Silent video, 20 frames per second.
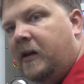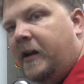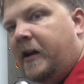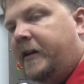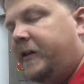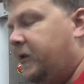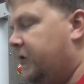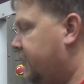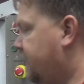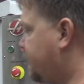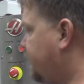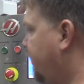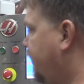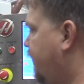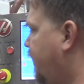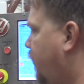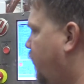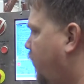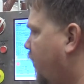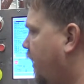and you'll see
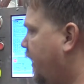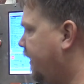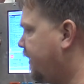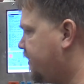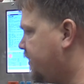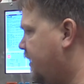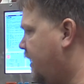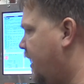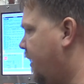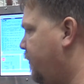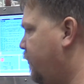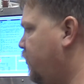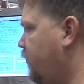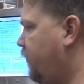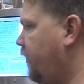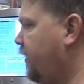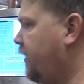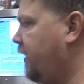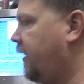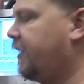that when I stop moving